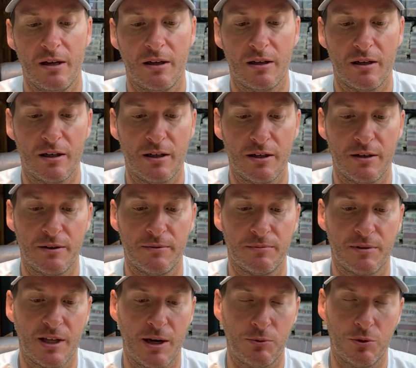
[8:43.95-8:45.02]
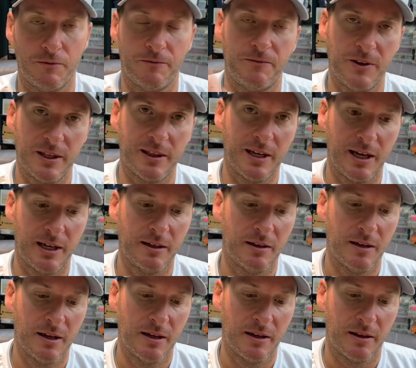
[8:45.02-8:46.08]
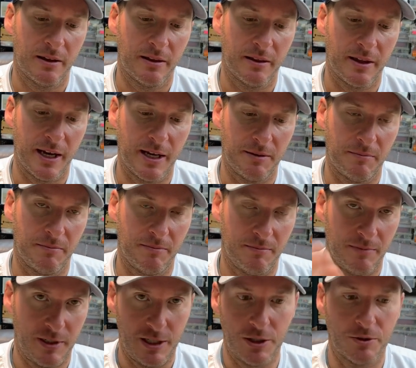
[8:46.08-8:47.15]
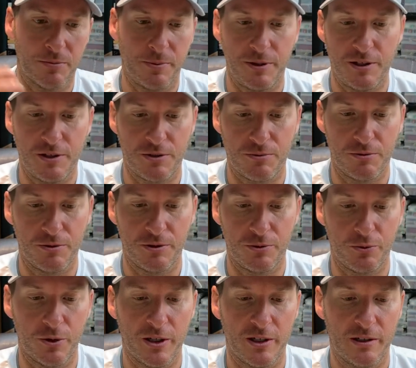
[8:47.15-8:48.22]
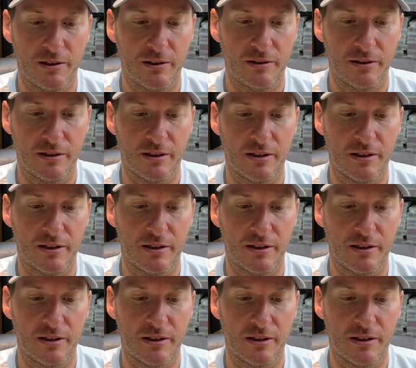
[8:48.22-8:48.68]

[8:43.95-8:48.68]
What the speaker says: that will fit that earpiece really well.